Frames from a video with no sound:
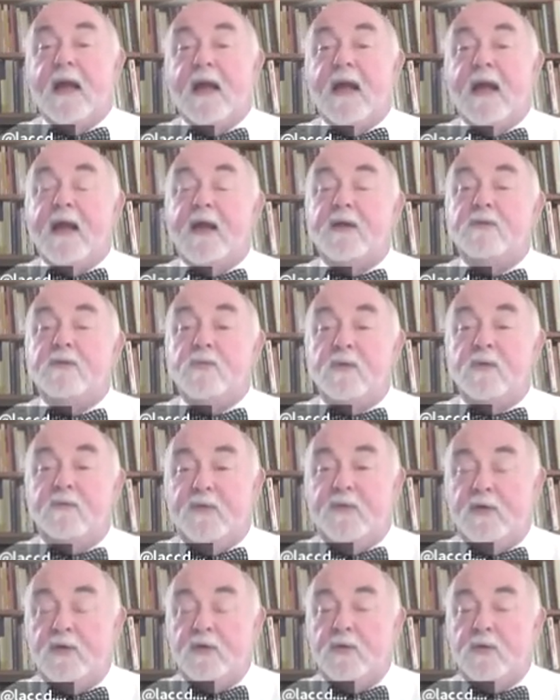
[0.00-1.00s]
and
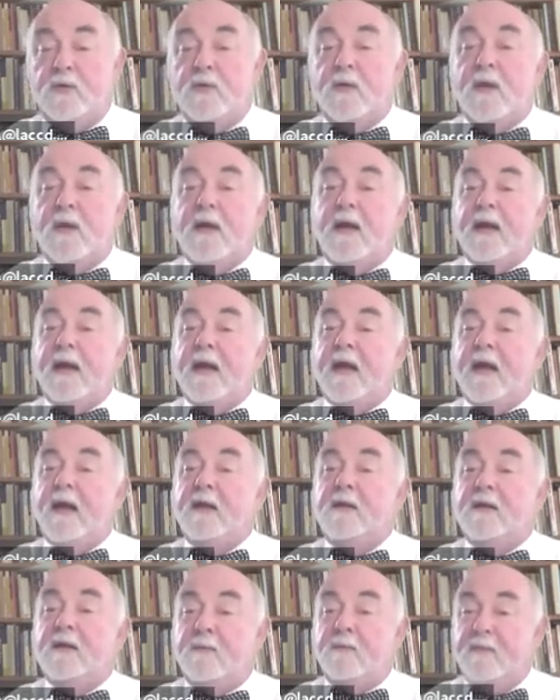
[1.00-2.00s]
review
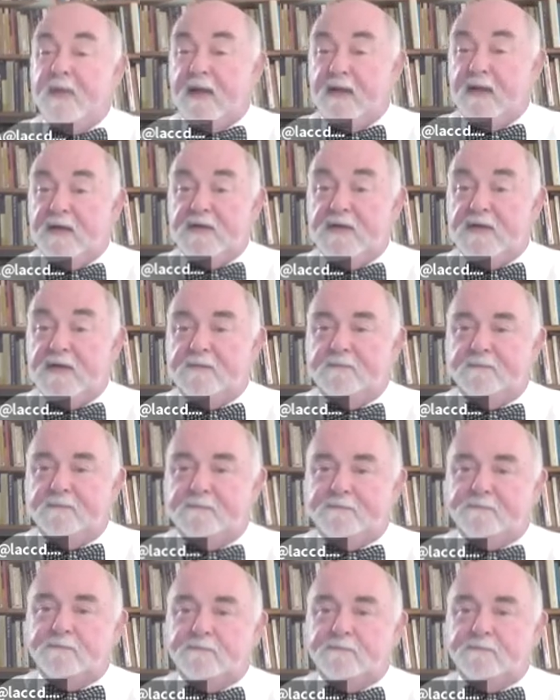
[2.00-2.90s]
and embellish. Hmm?